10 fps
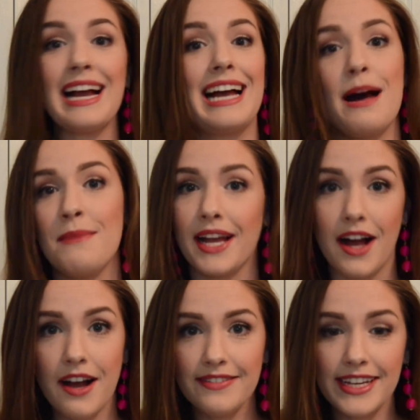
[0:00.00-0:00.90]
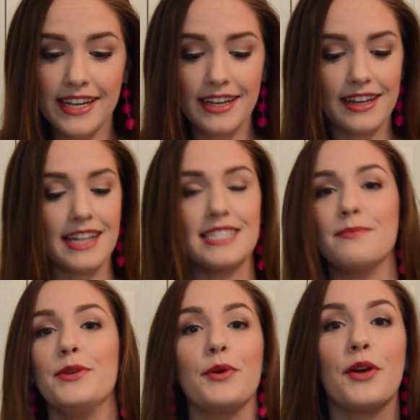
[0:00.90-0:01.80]
Got my coffee, got
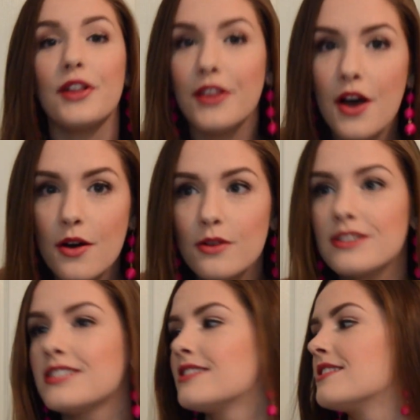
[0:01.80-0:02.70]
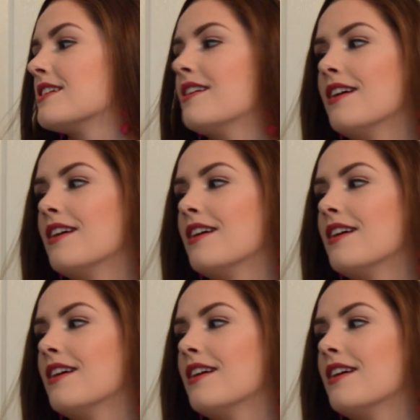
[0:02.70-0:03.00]
some new clothes.